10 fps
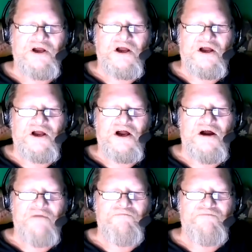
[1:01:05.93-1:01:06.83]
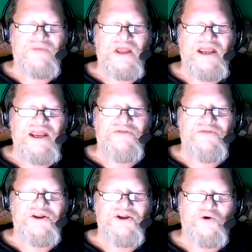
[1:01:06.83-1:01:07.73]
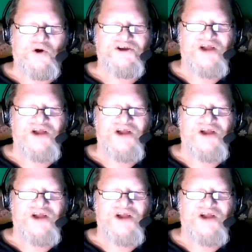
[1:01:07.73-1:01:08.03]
And the New York